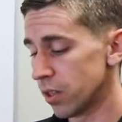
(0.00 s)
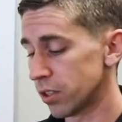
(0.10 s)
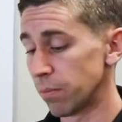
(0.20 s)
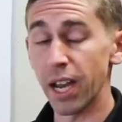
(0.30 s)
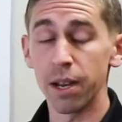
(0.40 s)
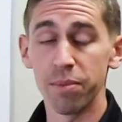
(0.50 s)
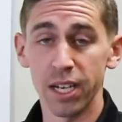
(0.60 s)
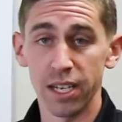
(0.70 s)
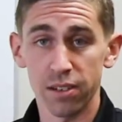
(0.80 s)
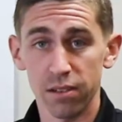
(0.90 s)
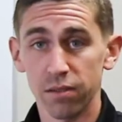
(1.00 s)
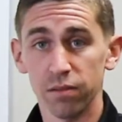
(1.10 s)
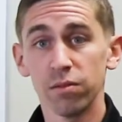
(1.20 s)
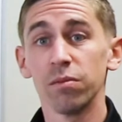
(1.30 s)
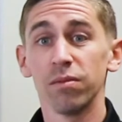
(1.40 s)
Some diabetes,
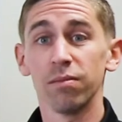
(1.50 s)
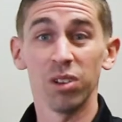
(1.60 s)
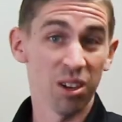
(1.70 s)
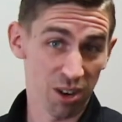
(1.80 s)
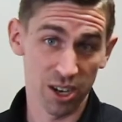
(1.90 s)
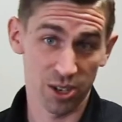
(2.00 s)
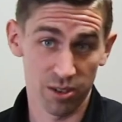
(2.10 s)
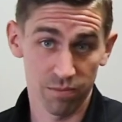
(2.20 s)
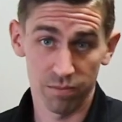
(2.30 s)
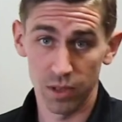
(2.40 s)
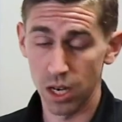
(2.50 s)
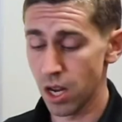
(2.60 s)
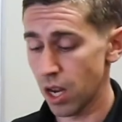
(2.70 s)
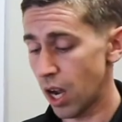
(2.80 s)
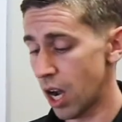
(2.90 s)
blood pressure,
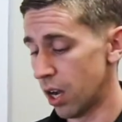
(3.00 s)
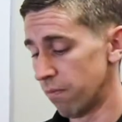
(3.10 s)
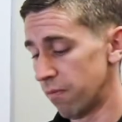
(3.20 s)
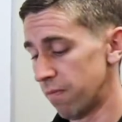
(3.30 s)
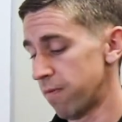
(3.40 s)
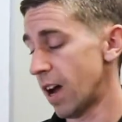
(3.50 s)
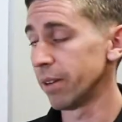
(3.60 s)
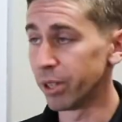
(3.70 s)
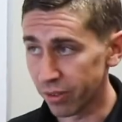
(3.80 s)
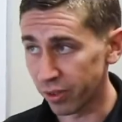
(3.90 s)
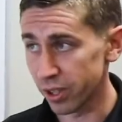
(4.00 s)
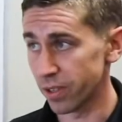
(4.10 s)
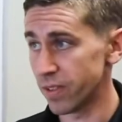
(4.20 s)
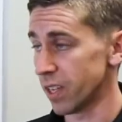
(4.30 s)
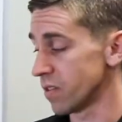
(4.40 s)
vitamin
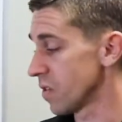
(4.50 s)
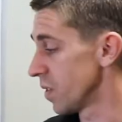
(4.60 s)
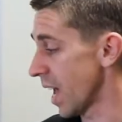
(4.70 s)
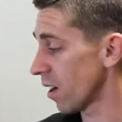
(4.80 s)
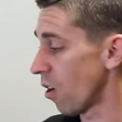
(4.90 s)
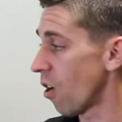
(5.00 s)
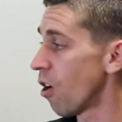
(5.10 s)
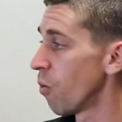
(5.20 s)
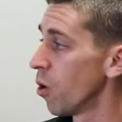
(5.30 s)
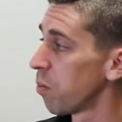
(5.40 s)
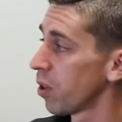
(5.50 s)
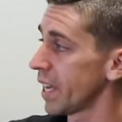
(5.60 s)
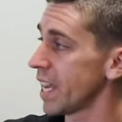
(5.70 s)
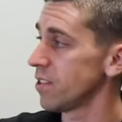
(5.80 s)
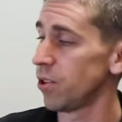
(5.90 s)
deficiencies, that all will
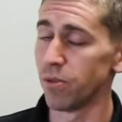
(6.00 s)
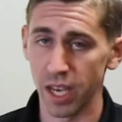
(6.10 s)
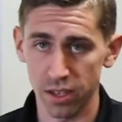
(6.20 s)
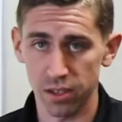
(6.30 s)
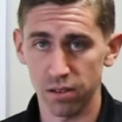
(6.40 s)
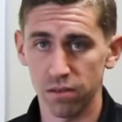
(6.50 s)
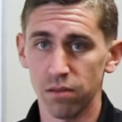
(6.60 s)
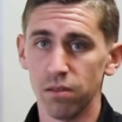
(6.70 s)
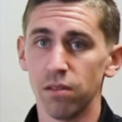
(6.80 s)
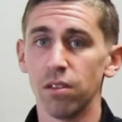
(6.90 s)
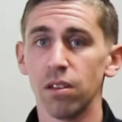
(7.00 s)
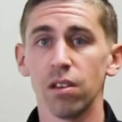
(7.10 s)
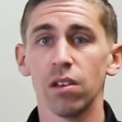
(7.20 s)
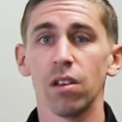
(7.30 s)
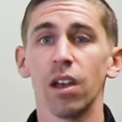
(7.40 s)
play into this,
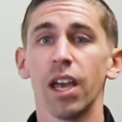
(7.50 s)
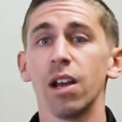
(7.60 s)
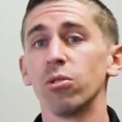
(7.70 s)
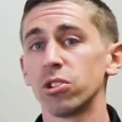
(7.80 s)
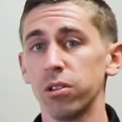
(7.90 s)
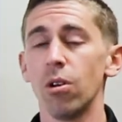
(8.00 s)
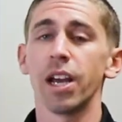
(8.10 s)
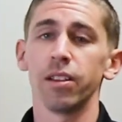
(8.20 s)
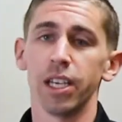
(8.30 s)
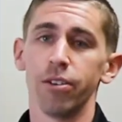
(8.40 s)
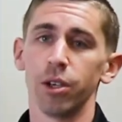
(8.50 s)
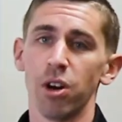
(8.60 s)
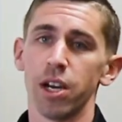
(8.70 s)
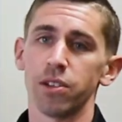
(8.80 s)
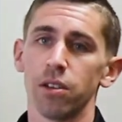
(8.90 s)
and it will slow down the healing
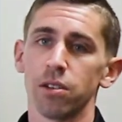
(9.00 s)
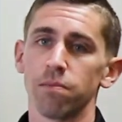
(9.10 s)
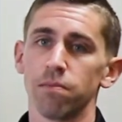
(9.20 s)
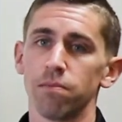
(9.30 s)
process.